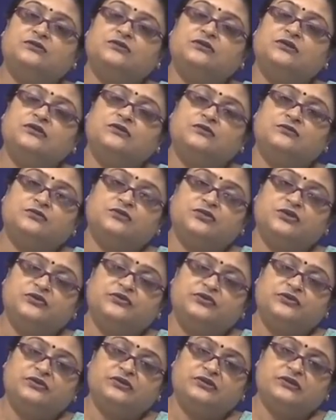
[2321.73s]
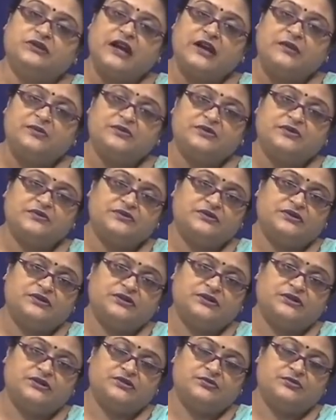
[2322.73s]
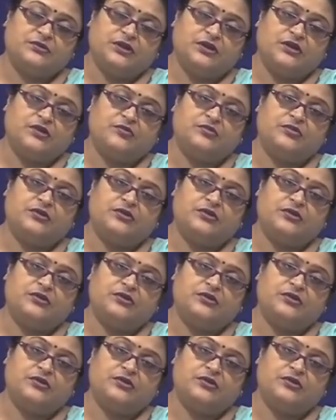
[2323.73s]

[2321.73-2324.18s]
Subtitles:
the different types of decision making